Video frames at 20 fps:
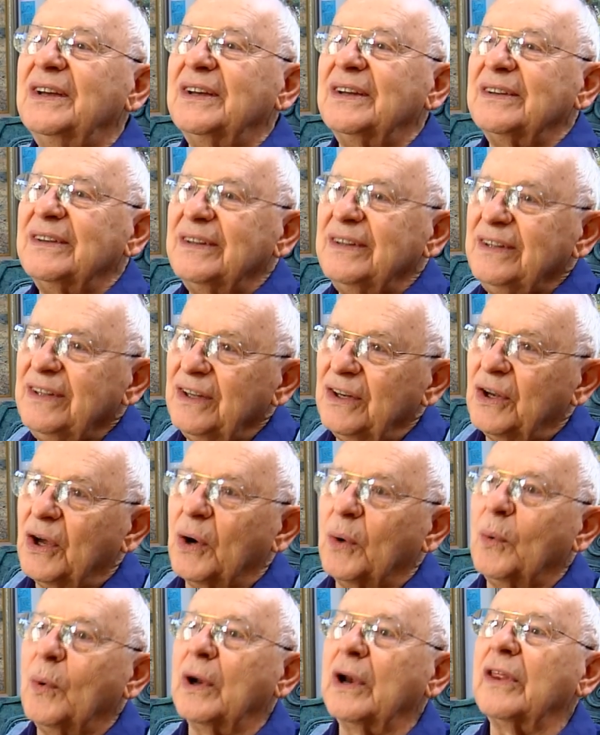
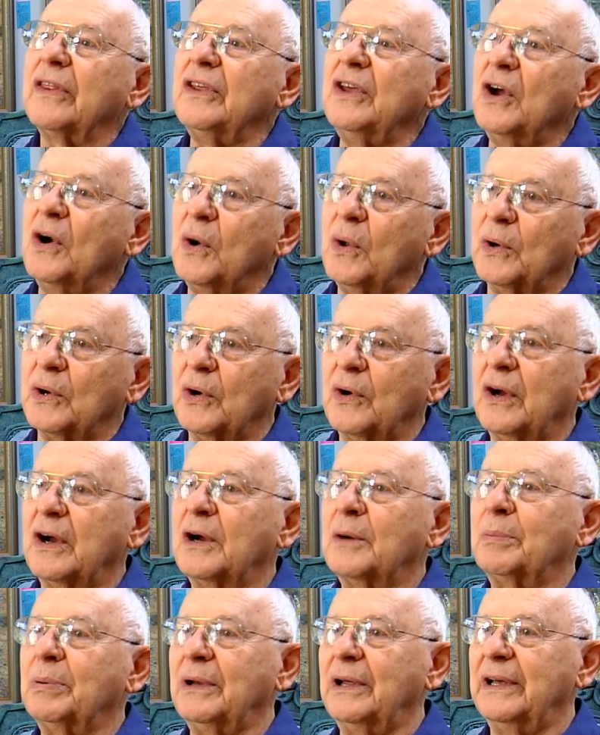one of the older
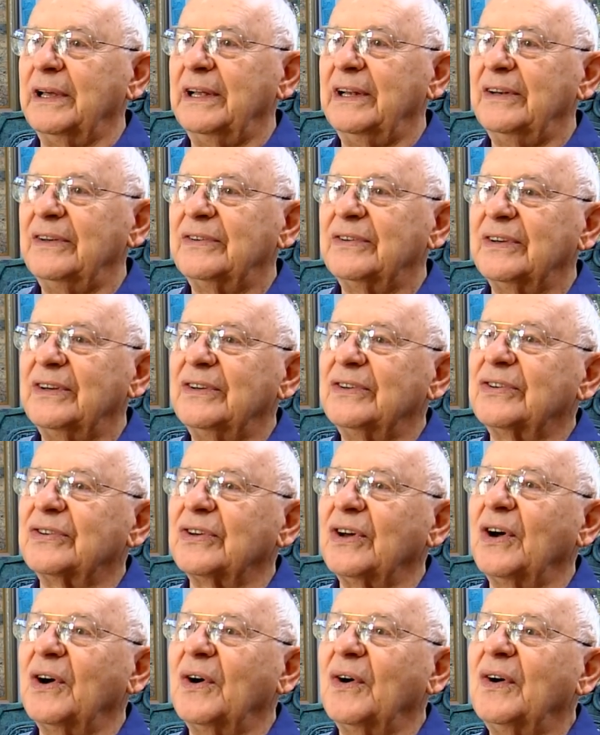airplanes. And
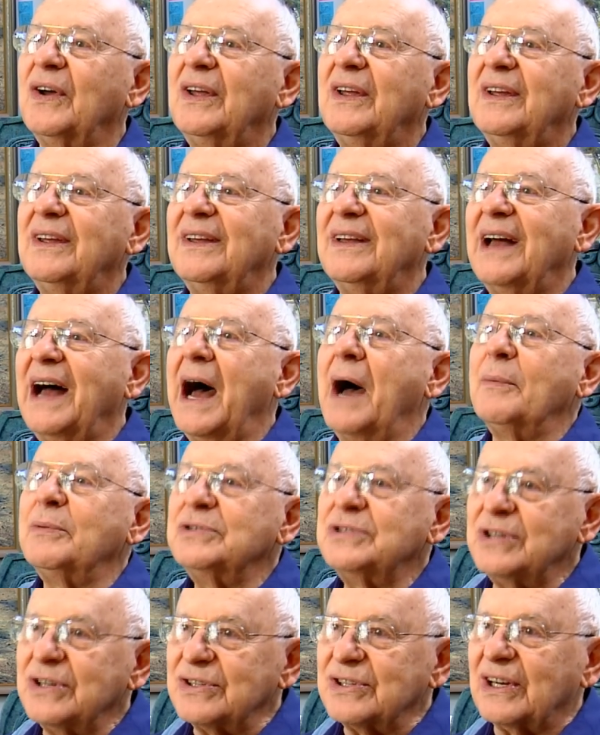so I
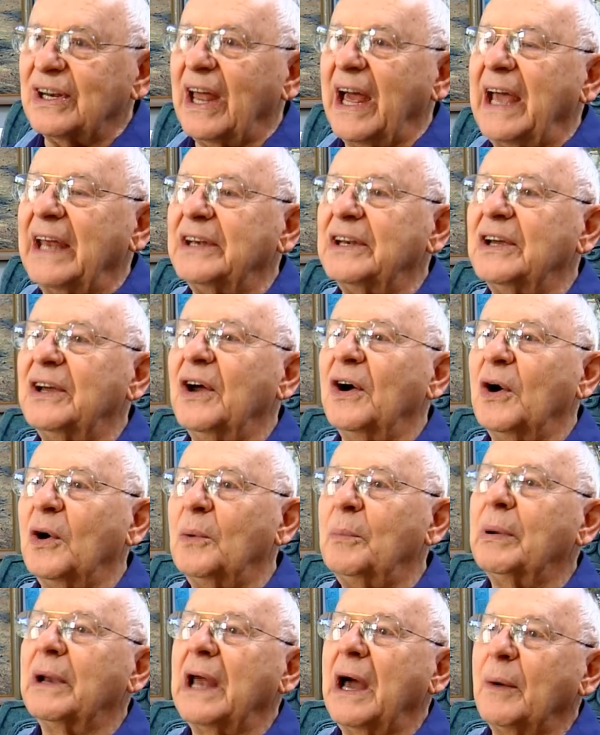was just glad to go,
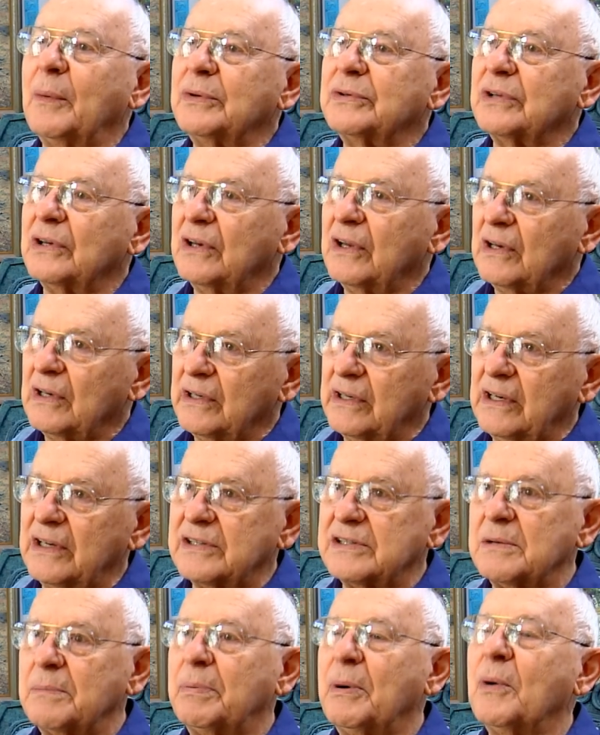but I was a little
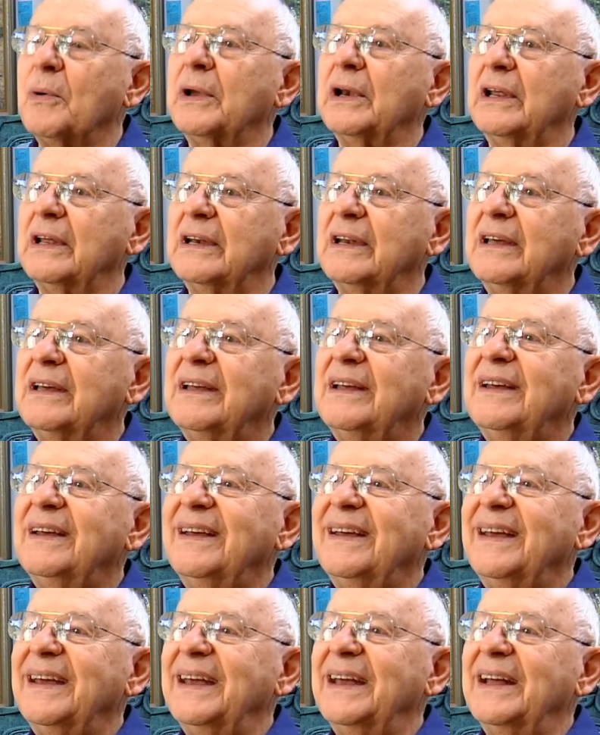disappointed.
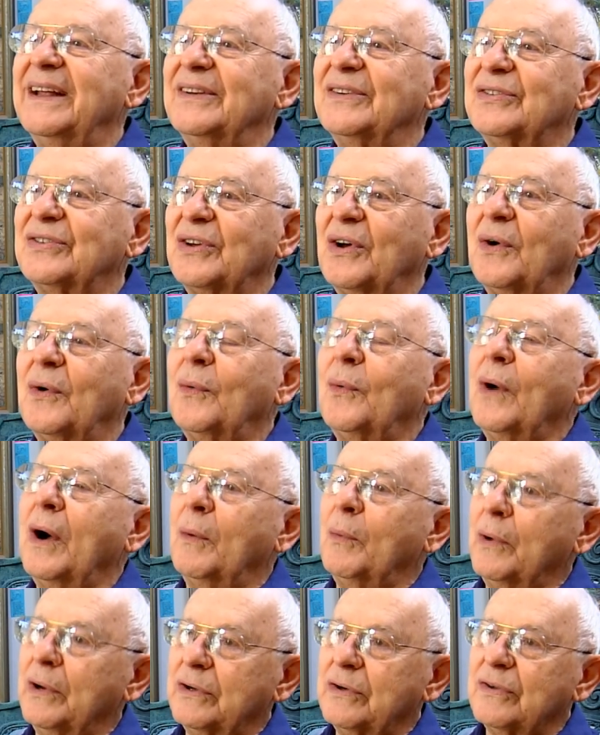And so I
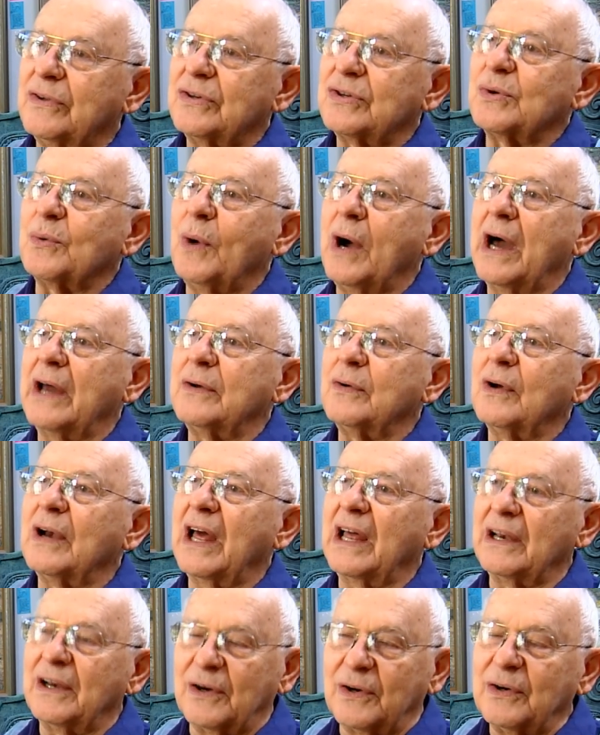went to the squadron.
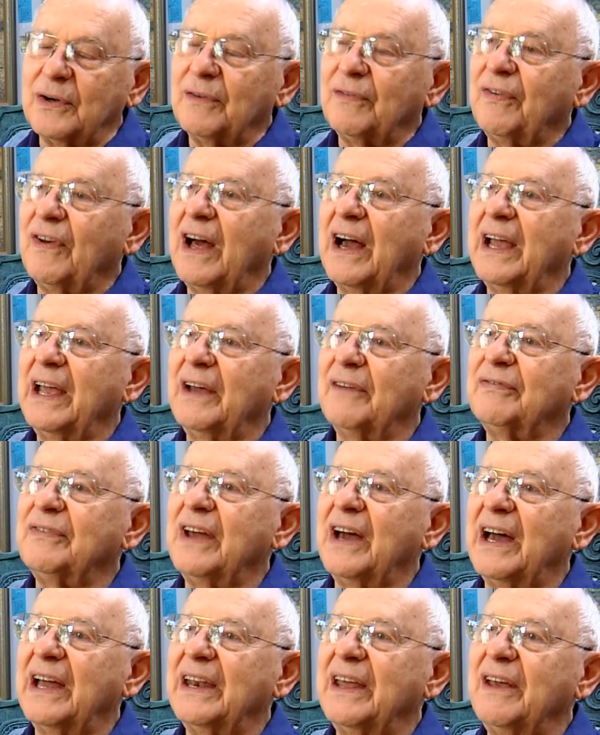I learned to fly
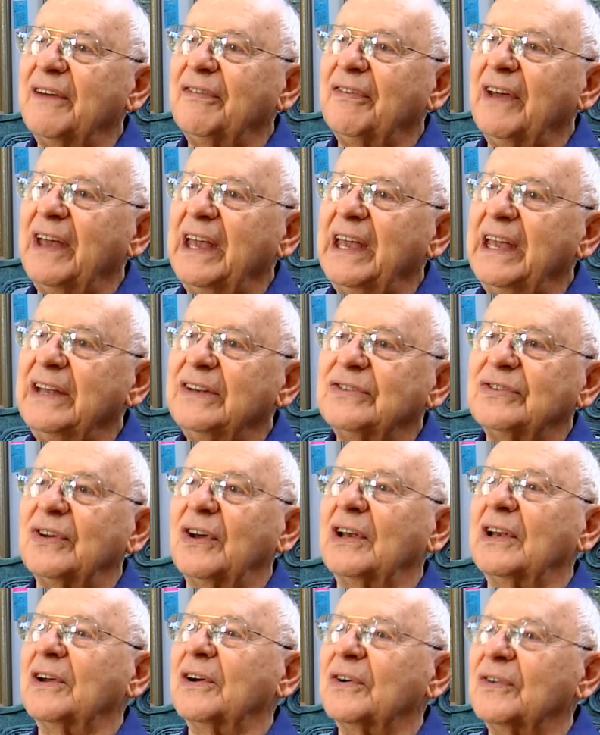F9, F8s. I
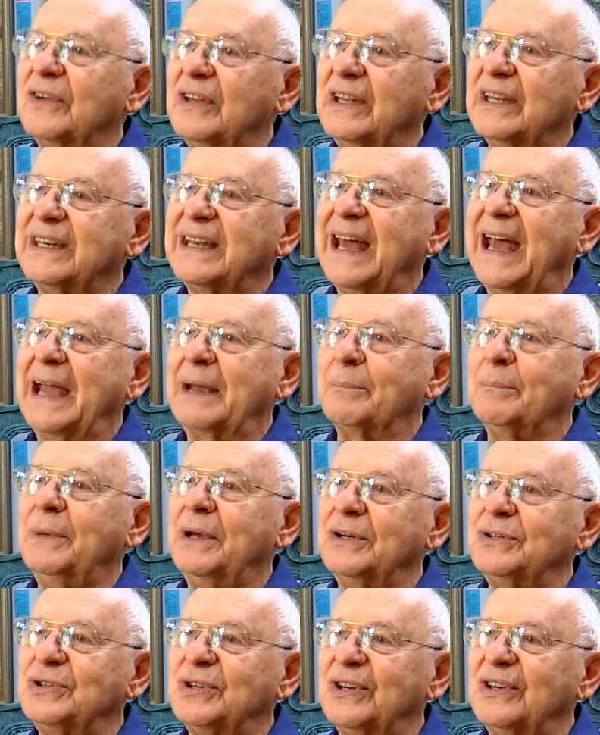learned the attack
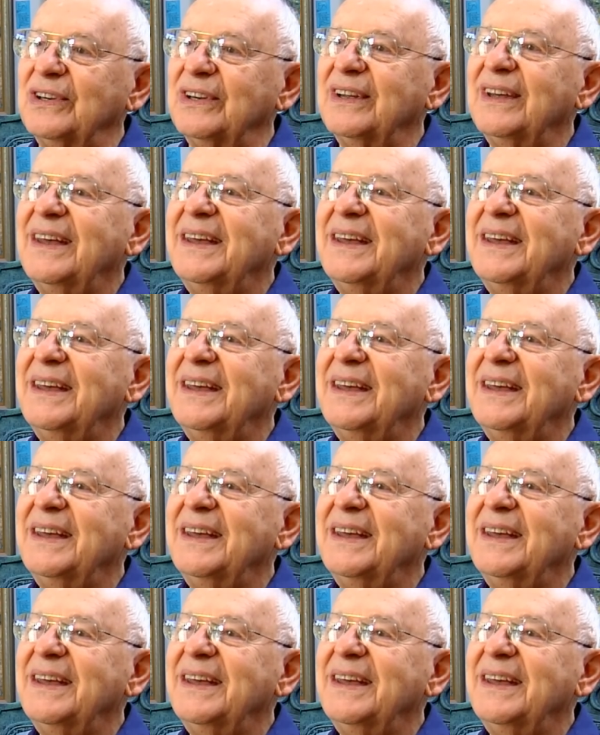mission.